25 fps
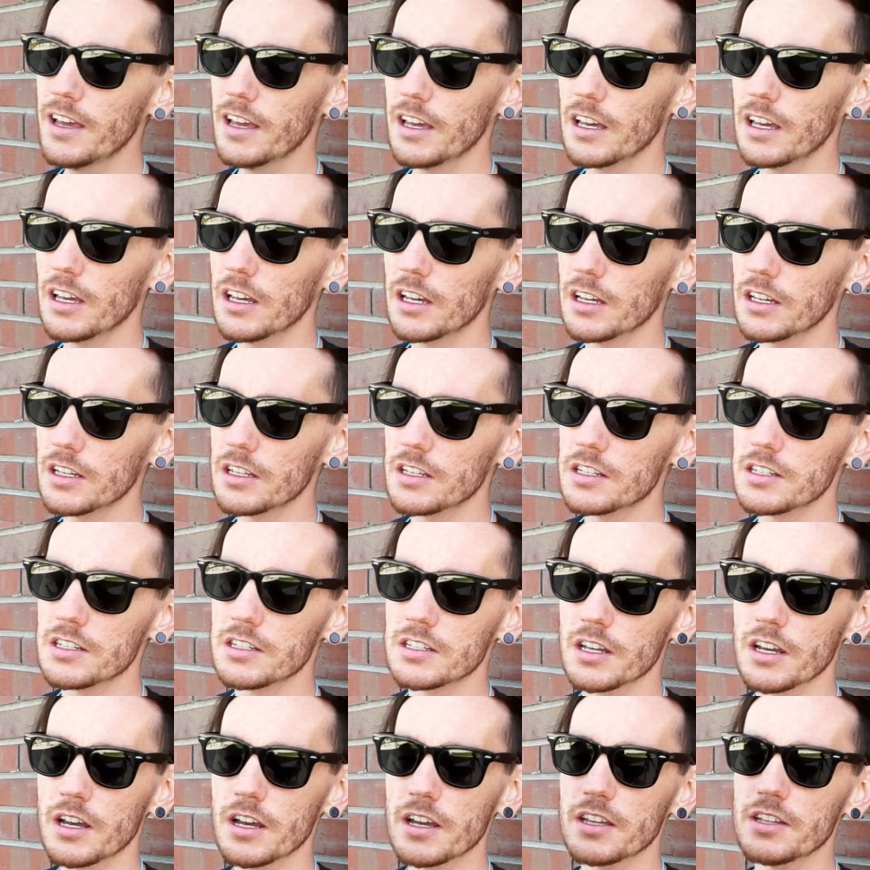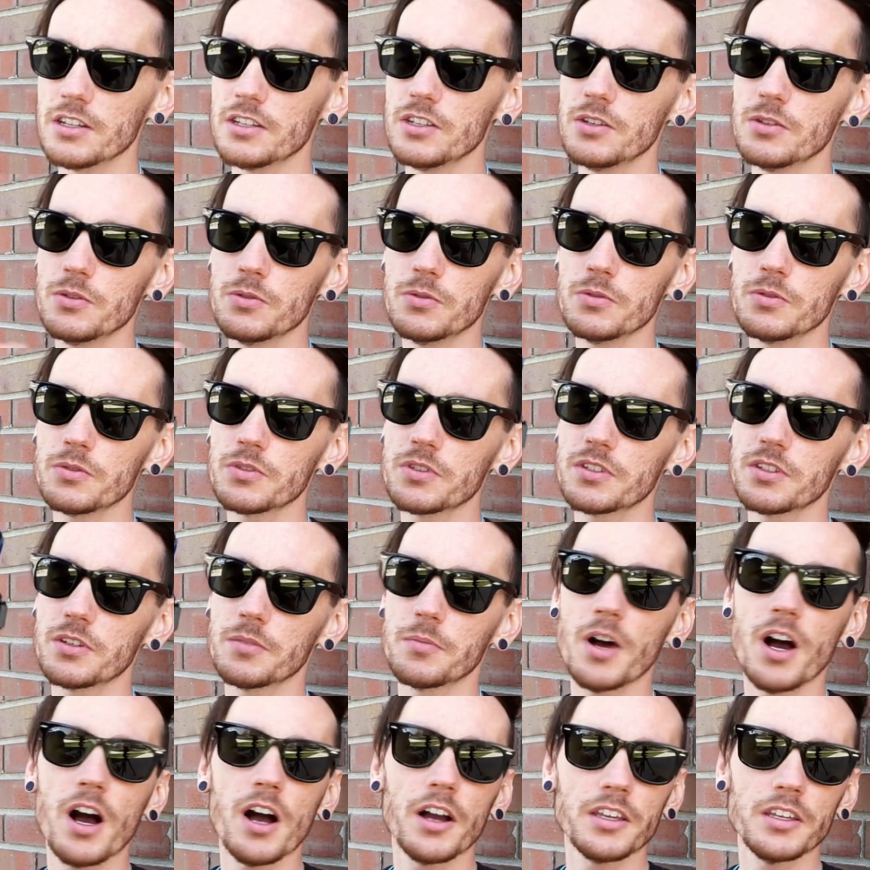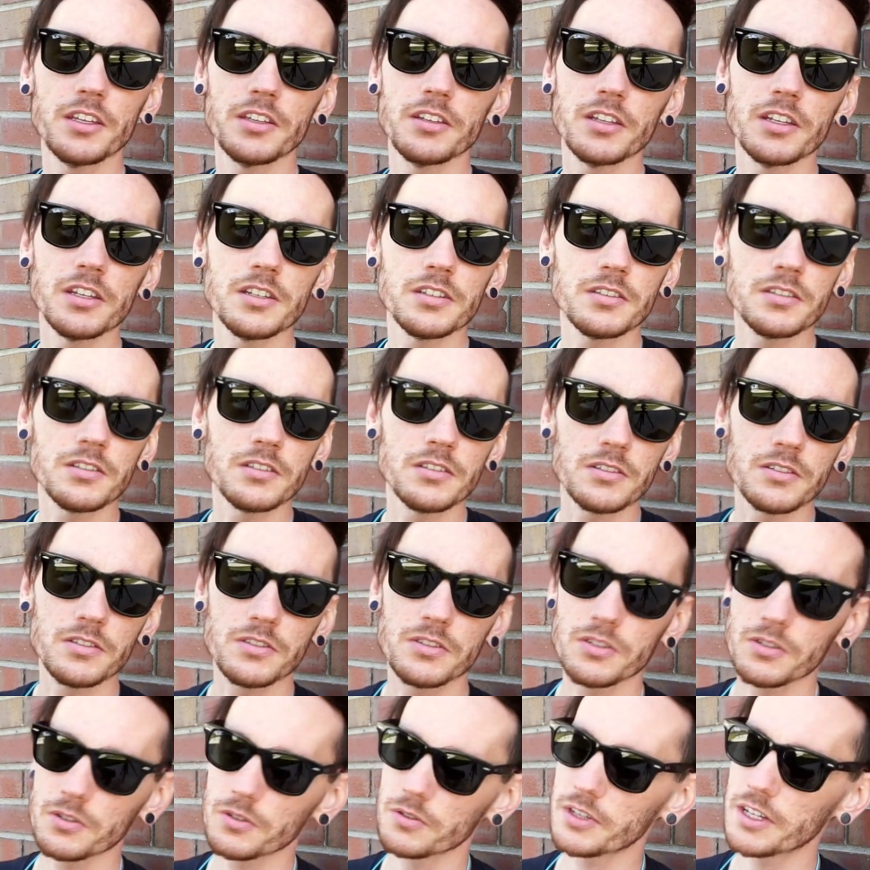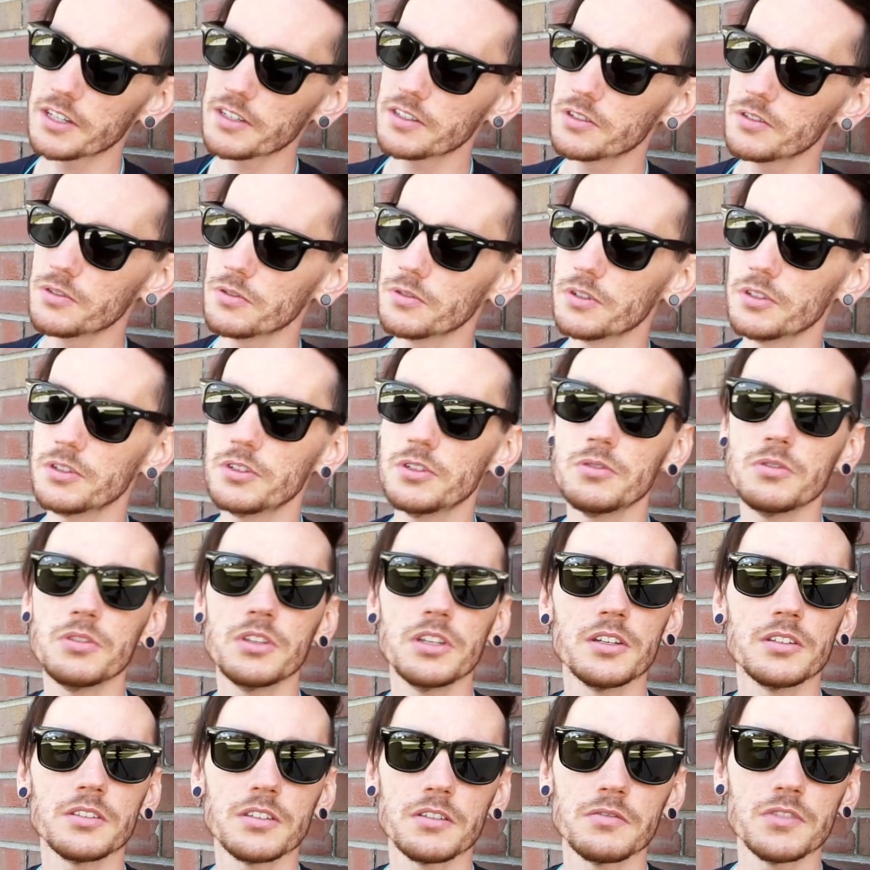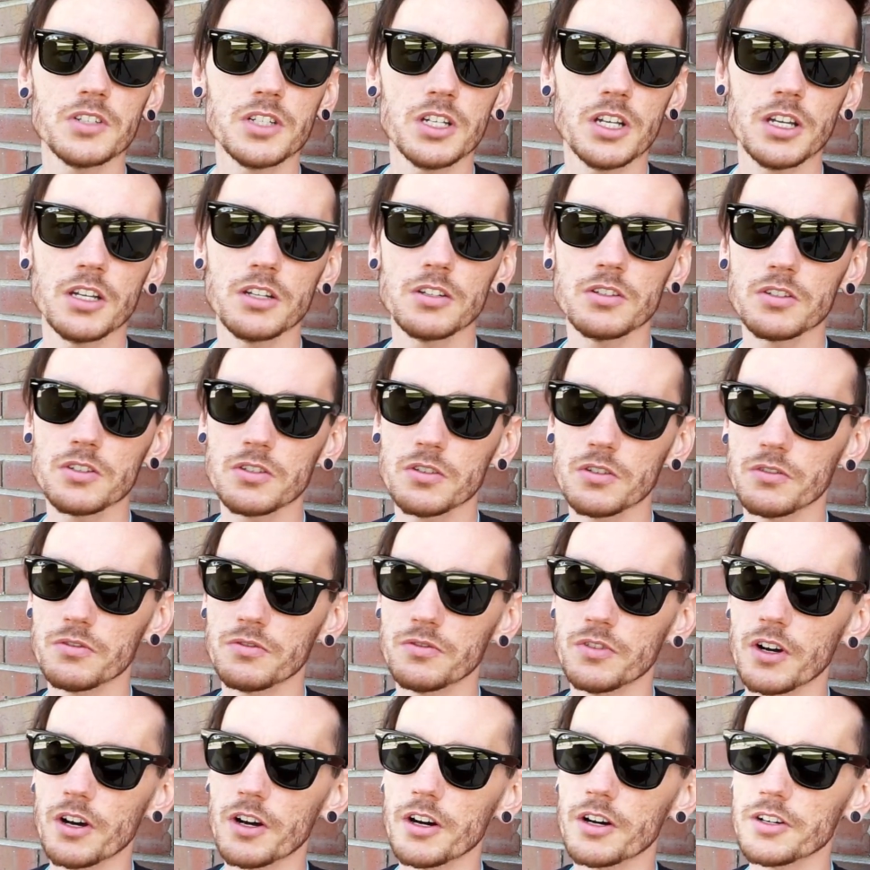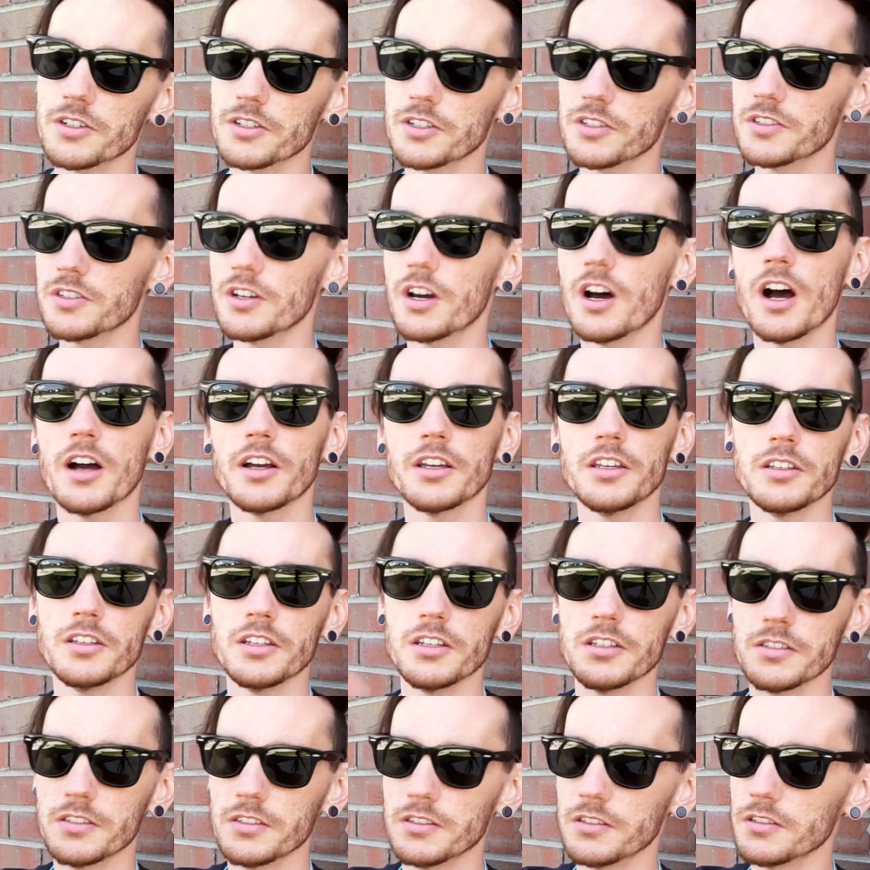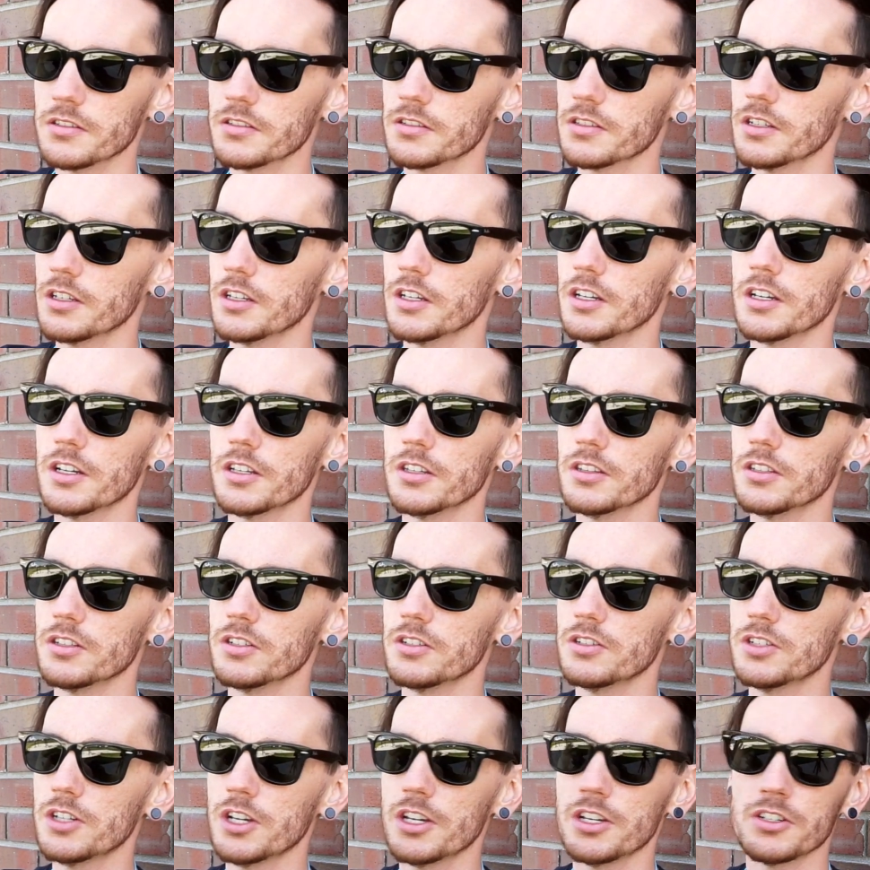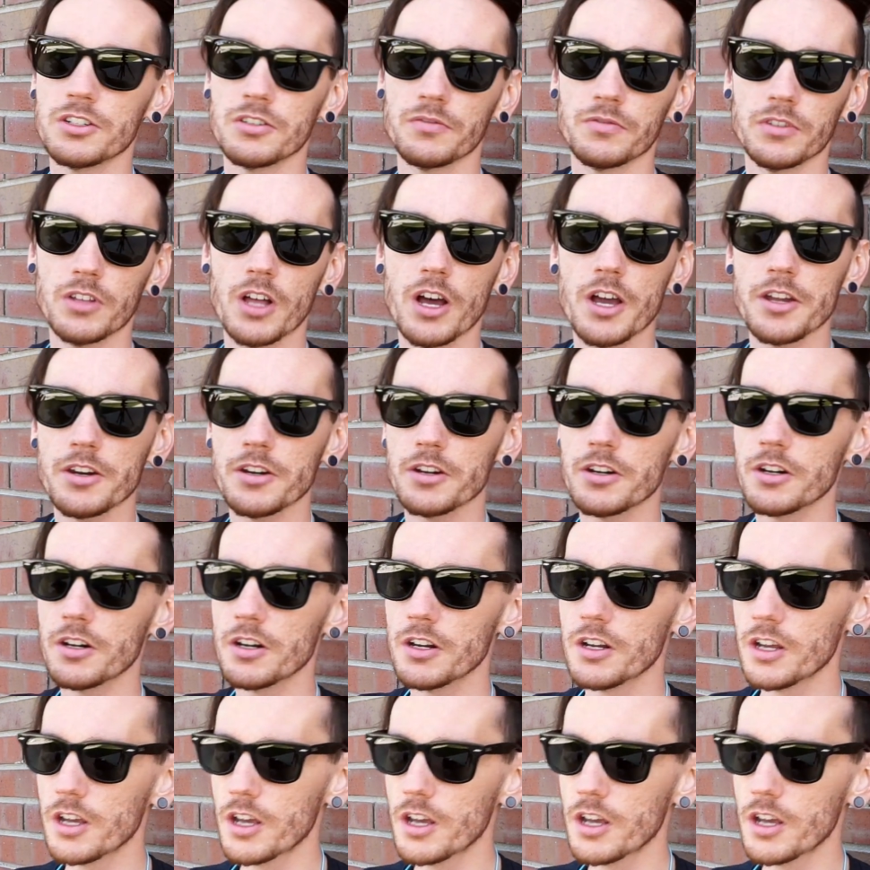and I used some hockey laces. So that's the only two things I've changed so far. It's just the hockey laces and the change of liner.